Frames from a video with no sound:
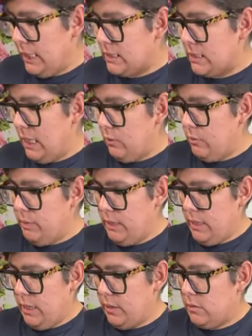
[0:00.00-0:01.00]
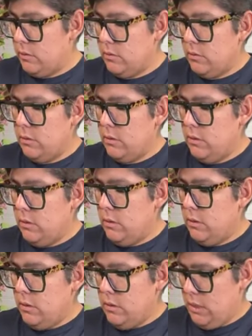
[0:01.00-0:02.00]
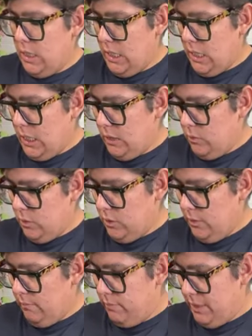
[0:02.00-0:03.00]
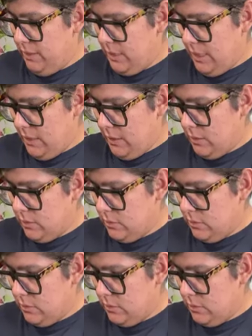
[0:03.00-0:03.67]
Yes, I will be there. I will be there.